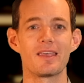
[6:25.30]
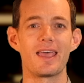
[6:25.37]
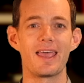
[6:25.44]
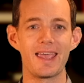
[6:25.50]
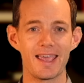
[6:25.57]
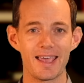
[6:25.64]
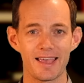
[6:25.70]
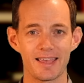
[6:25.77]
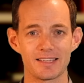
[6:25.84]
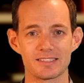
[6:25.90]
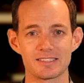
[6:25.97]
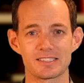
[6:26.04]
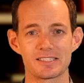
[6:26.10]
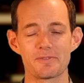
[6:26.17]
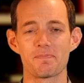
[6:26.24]

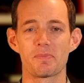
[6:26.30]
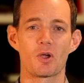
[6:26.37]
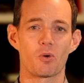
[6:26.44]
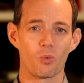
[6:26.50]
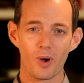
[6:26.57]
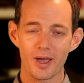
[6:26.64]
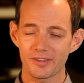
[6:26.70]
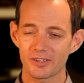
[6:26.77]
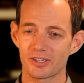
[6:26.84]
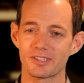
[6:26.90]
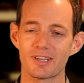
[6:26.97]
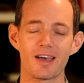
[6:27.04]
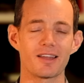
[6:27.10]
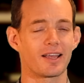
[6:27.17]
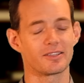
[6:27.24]
And whether or
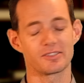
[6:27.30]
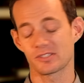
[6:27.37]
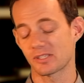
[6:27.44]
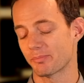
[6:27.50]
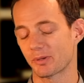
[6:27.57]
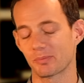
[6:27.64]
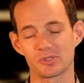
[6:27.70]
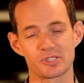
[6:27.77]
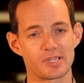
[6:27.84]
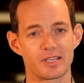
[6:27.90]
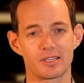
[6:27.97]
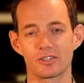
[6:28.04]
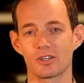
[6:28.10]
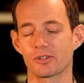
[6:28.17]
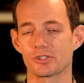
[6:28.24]
not, some people say,
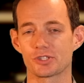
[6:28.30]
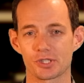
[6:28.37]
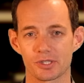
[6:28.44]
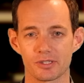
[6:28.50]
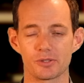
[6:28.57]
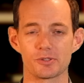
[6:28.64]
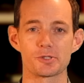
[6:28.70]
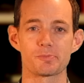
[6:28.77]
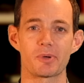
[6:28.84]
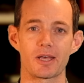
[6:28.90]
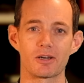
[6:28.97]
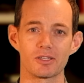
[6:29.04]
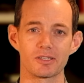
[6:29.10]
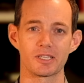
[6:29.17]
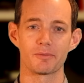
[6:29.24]
you shouldn't use
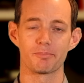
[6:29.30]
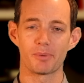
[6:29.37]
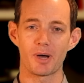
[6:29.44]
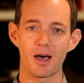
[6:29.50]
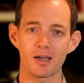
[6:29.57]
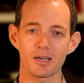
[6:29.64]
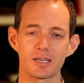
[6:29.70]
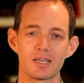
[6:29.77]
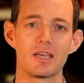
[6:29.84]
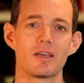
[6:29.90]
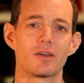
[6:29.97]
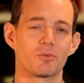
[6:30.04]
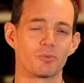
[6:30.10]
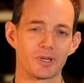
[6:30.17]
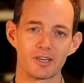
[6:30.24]
pedal in Bach.
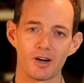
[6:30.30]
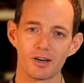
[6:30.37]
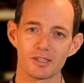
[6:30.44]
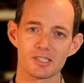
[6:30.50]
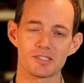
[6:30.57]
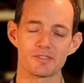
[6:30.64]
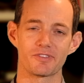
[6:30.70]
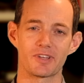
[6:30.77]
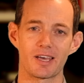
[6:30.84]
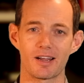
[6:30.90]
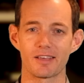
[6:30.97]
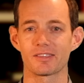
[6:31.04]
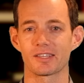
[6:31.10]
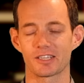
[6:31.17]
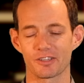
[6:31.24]
Regardless of that,
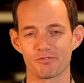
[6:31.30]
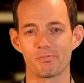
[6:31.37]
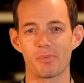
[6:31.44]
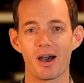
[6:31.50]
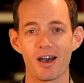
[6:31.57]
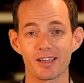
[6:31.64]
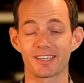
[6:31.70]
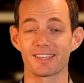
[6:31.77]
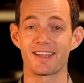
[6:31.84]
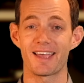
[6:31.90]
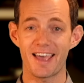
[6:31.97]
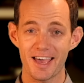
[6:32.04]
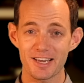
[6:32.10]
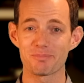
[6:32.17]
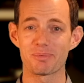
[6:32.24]
I think if Bach had
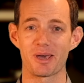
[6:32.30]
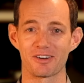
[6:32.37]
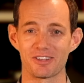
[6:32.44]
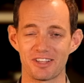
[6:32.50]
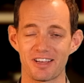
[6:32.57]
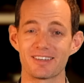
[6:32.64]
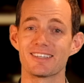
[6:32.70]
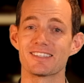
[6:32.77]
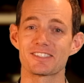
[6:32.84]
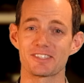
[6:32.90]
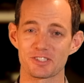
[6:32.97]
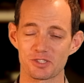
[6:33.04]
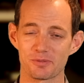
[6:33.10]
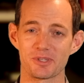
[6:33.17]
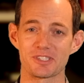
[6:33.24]
had a pedal on his
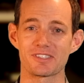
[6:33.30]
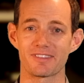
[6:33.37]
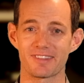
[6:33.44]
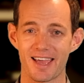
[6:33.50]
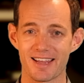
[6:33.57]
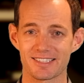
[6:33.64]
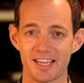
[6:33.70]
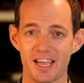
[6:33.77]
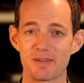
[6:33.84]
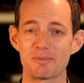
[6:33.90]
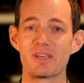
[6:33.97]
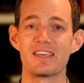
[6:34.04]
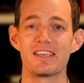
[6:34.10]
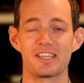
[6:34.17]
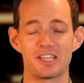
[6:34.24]
instruments at that time,
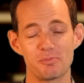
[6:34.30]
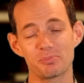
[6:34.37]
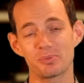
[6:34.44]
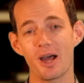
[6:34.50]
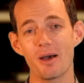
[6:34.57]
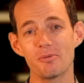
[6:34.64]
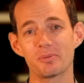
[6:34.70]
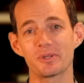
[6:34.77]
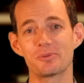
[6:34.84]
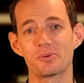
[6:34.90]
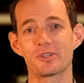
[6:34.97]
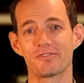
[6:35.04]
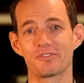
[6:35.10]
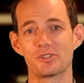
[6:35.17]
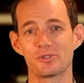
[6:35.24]
he probably
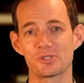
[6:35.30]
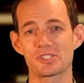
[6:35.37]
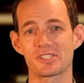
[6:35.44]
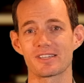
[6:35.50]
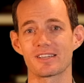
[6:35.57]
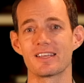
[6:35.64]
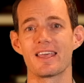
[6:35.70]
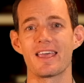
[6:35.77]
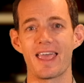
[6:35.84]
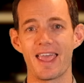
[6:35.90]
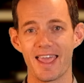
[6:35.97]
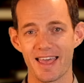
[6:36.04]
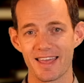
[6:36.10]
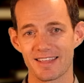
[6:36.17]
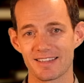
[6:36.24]
would have used it.
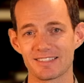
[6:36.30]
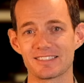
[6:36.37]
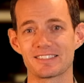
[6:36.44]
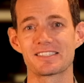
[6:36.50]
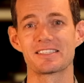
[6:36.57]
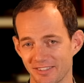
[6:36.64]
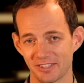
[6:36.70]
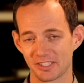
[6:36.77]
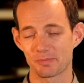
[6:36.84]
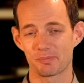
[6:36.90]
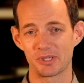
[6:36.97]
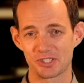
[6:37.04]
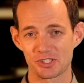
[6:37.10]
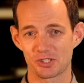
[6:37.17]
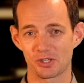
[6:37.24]
And this
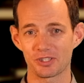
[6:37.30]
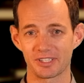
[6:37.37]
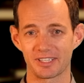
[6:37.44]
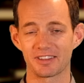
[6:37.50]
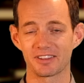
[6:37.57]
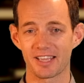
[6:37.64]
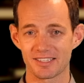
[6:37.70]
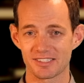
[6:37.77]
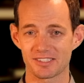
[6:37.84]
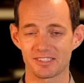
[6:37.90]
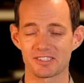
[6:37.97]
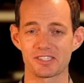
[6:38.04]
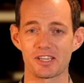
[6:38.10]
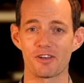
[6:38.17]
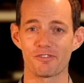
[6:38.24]
piece certainly lends
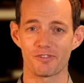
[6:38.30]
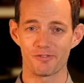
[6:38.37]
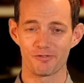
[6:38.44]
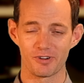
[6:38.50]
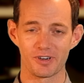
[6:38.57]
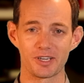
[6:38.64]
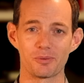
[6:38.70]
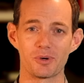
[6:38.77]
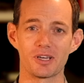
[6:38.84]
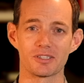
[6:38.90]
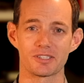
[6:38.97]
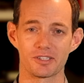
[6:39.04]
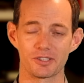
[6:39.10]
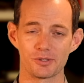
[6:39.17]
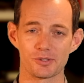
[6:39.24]
itself very well
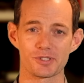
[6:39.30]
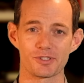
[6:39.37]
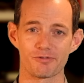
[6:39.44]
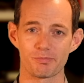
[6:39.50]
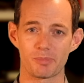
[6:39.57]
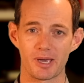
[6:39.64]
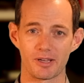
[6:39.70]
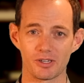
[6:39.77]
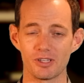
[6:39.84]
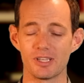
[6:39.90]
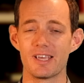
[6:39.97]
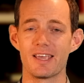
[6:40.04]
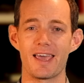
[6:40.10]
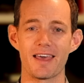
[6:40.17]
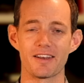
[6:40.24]
to the use of pedal,
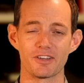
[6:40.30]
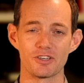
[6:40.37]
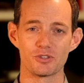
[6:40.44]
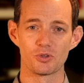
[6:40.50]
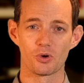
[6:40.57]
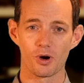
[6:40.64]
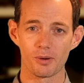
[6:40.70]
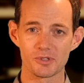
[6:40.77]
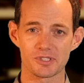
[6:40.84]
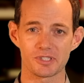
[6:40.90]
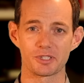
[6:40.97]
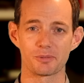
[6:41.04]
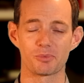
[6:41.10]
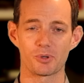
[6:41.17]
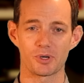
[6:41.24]
an
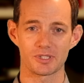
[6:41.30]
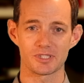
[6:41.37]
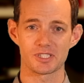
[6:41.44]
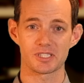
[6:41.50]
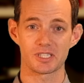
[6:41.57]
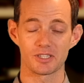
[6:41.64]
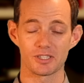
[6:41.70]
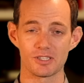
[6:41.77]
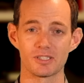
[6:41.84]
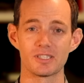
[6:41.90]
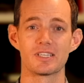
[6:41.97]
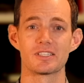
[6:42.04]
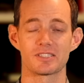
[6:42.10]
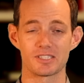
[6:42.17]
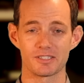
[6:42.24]
enormously important skill
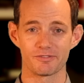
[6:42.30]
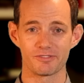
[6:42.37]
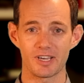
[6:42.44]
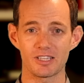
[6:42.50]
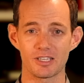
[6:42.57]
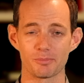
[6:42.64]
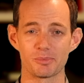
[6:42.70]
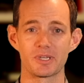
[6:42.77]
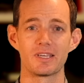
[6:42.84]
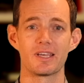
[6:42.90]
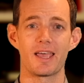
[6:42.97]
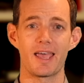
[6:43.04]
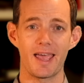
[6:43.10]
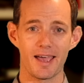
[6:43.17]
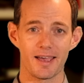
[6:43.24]
to develop
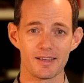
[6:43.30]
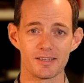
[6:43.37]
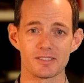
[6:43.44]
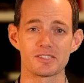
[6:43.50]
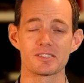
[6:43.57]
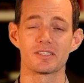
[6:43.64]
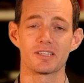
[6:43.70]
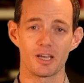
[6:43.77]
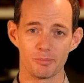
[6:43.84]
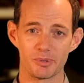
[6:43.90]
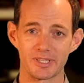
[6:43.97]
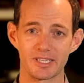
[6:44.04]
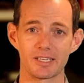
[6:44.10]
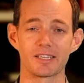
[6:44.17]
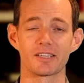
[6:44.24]
as a
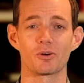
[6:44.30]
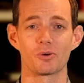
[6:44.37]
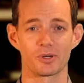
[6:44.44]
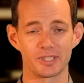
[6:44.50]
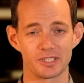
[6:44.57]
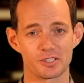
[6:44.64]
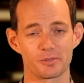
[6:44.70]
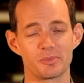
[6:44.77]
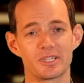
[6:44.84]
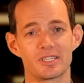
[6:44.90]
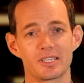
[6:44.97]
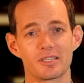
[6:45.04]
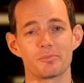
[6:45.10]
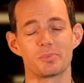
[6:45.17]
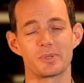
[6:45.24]
beginning or
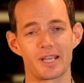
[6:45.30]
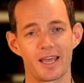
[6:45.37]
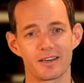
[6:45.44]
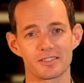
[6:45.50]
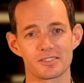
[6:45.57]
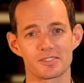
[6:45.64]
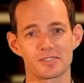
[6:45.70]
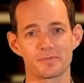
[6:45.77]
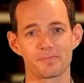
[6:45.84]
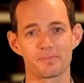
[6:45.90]
intermediate pianist.